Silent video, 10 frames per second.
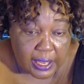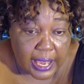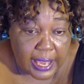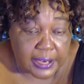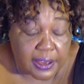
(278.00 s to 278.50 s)

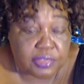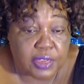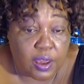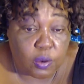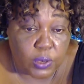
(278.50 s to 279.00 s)
And
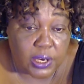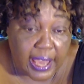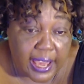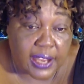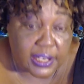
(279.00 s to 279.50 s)
they will
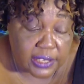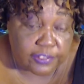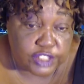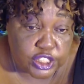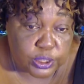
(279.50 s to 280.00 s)

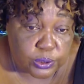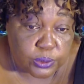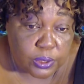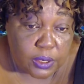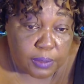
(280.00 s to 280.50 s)
airlift you
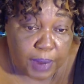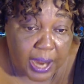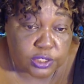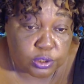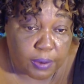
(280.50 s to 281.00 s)

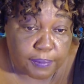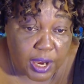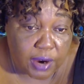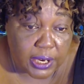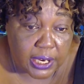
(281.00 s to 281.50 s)
back to
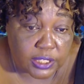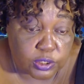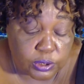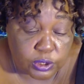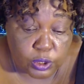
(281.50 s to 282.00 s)
America to
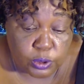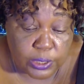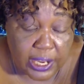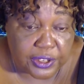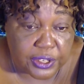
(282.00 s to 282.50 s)
include
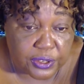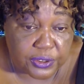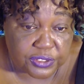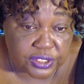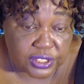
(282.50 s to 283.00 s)
a
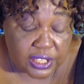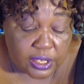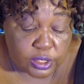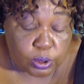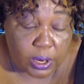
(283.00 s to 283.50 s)
nurse
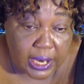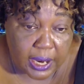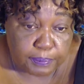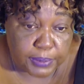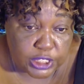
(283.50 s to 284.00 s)
to
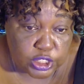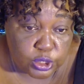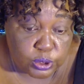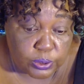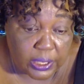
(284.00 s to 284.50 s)
accompany
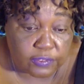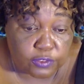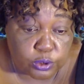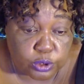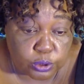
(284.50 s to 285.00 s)
you if
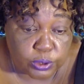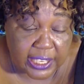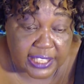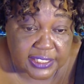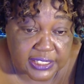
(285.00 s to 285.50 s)
you do
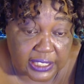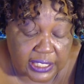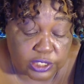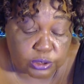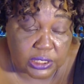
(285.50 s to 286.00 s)
get sick
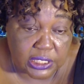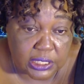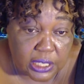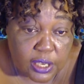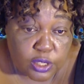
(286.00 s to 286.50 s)
and you need
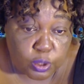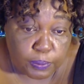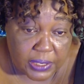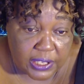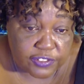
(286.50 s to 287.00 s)
to
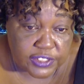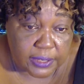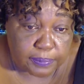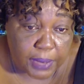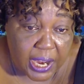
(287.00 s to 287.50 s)
be
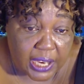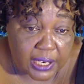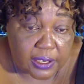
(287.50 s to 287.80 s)
lifted back.